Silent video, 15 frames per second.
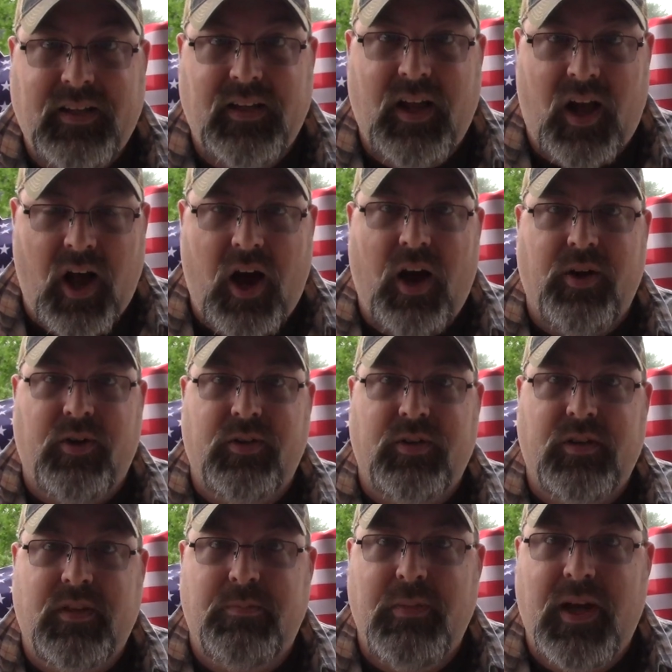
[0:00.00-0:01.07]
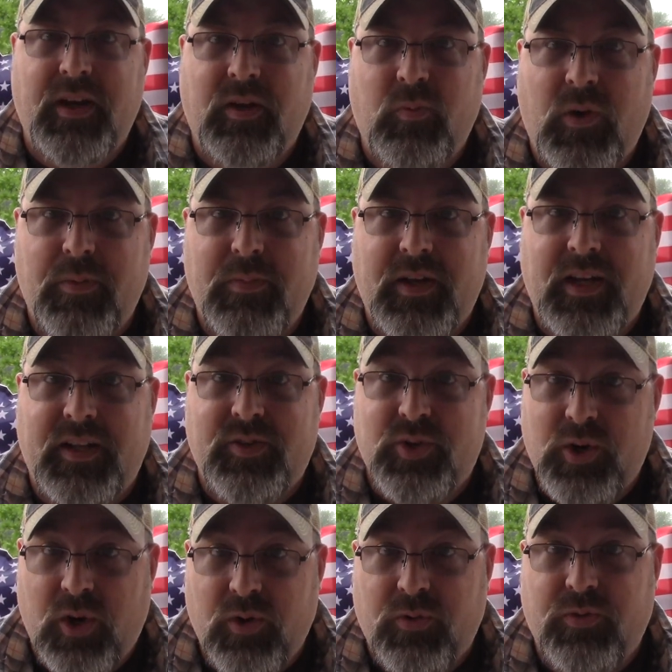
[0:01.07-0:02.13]
and honor to the men and women that
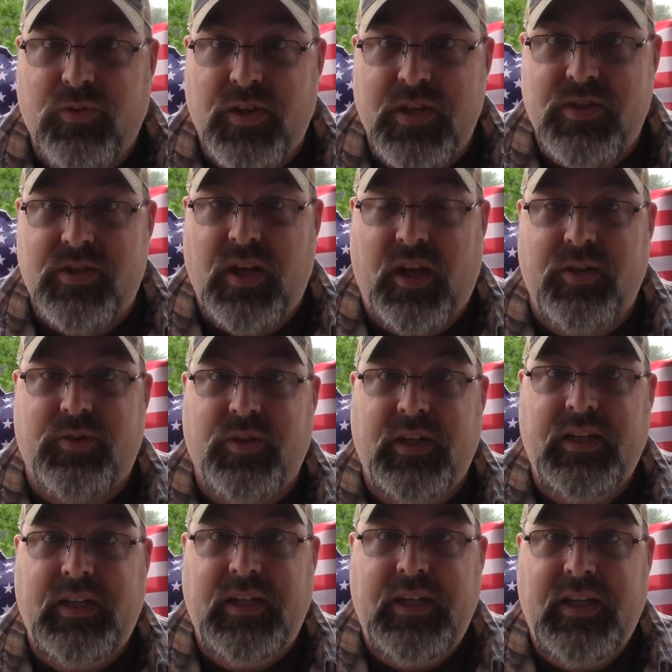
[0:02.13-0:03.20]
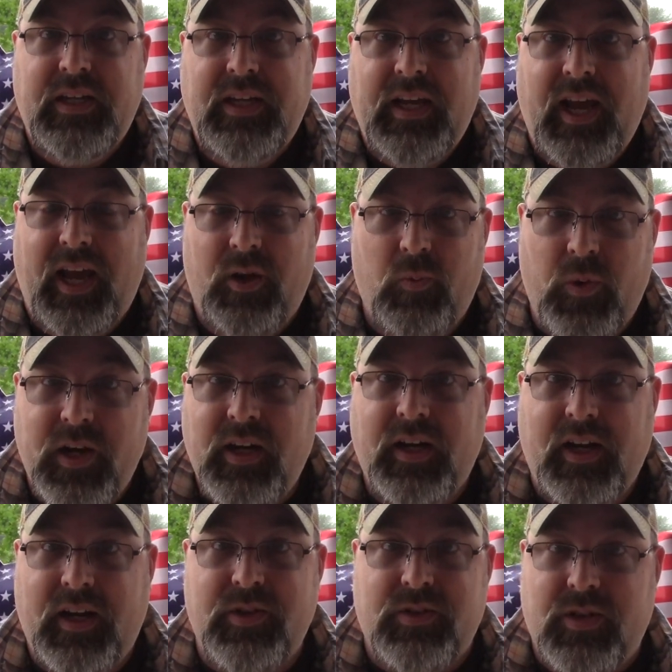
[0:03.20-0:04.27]
serve this country, and
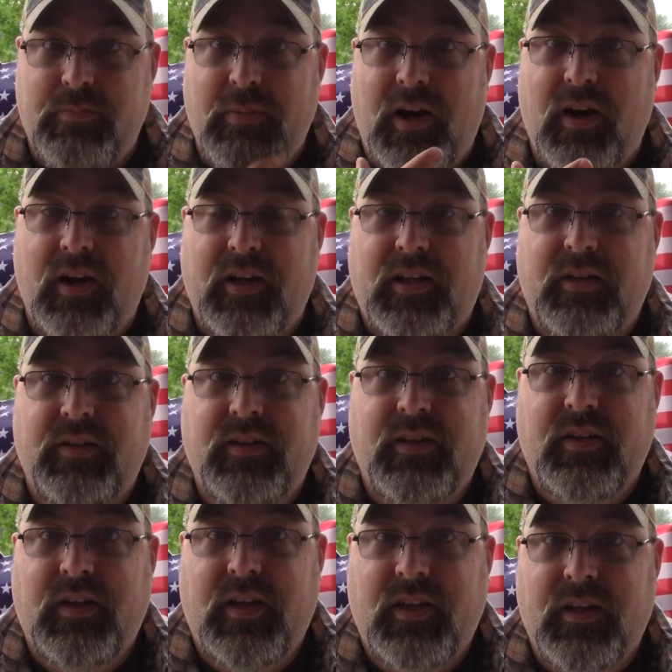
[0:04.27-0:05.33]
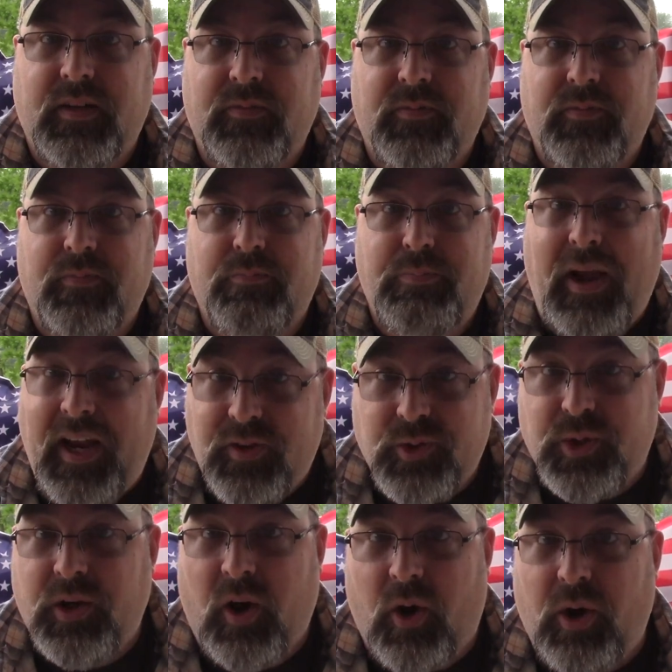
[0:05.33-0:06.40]
we as American
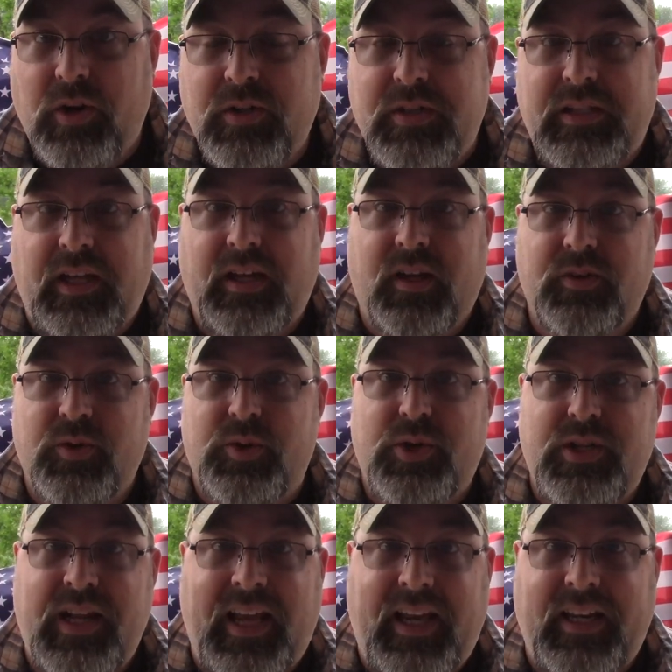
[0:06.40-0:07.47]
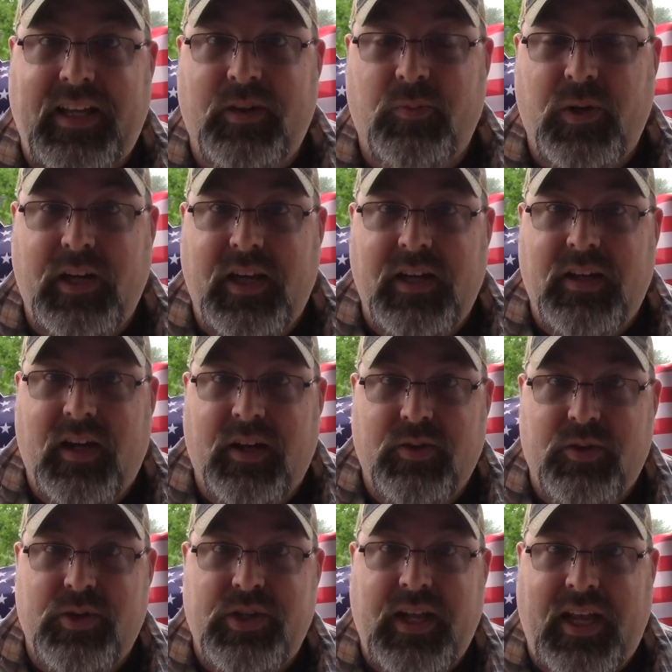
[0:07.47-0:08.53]
patriarchs that understand it, we need to
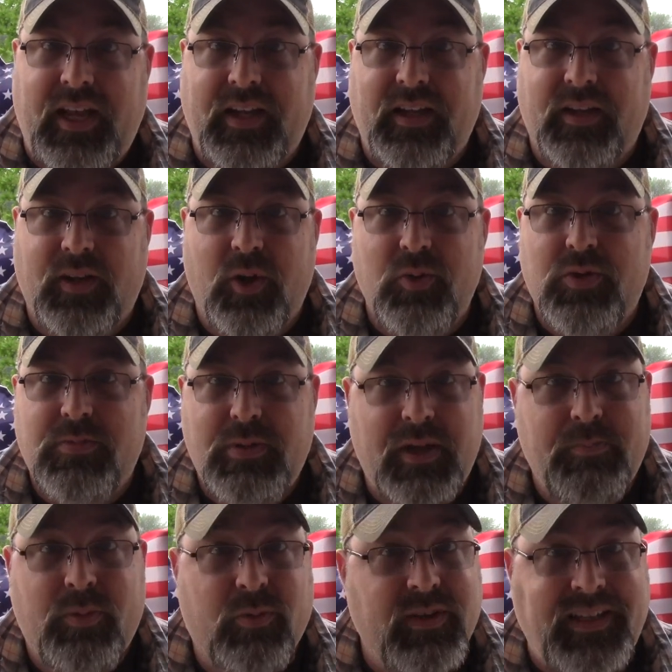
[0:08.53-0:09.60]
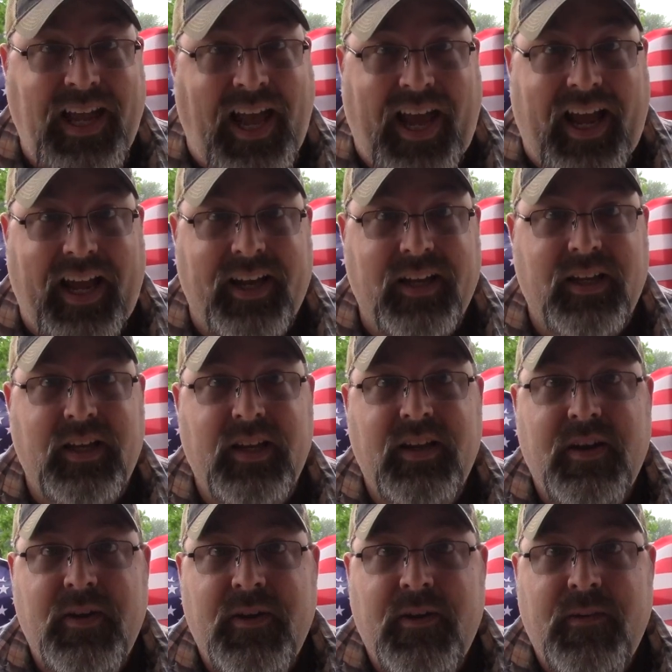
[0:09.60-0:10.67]
understand that those people died
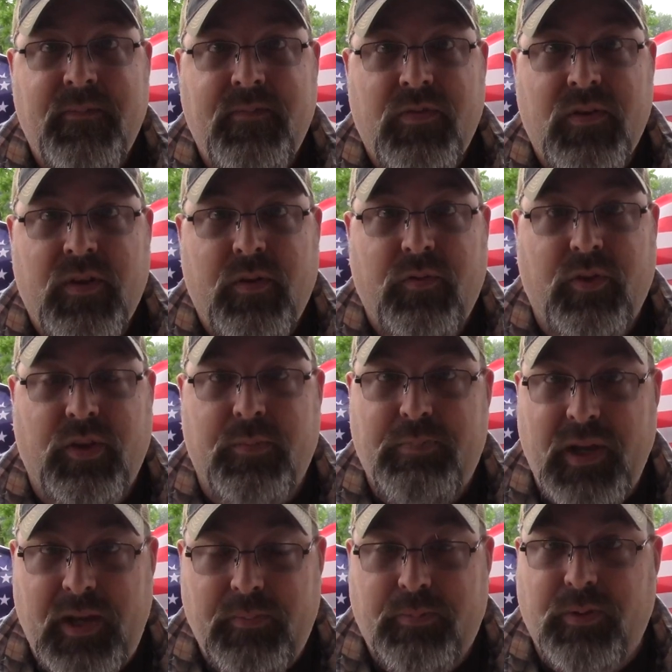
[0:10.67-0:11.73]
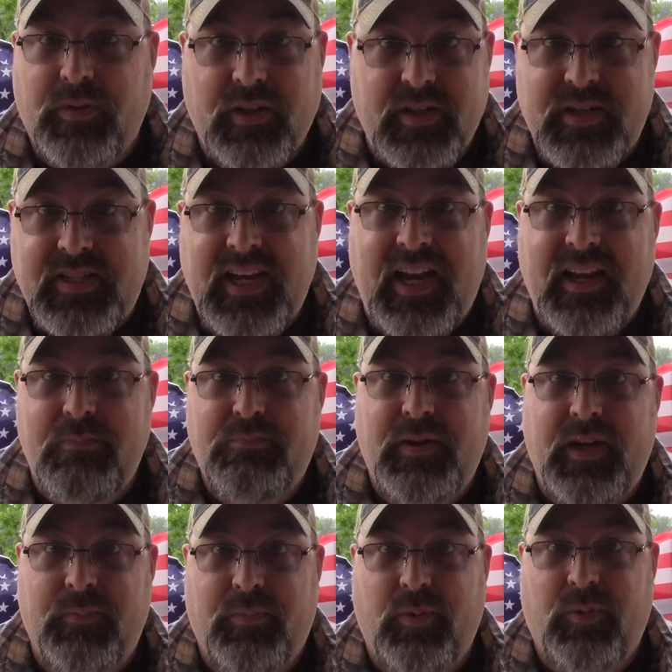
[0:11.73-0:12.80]
for the same
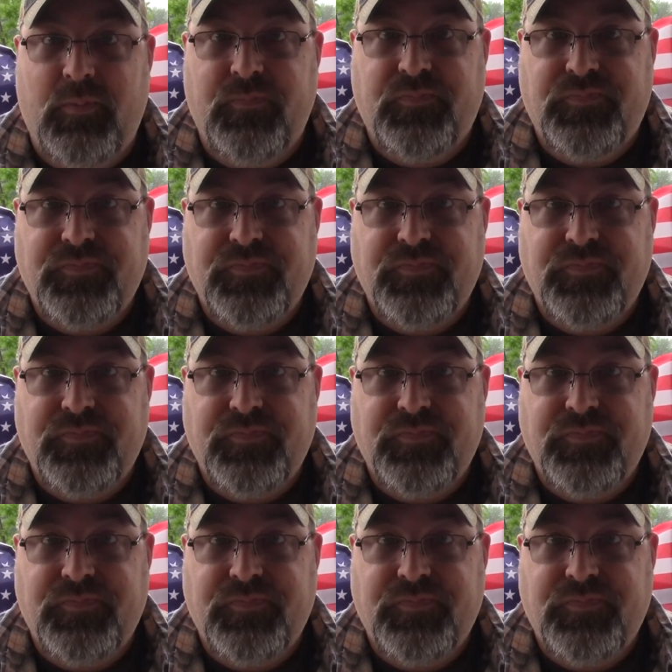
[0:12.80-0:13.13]
people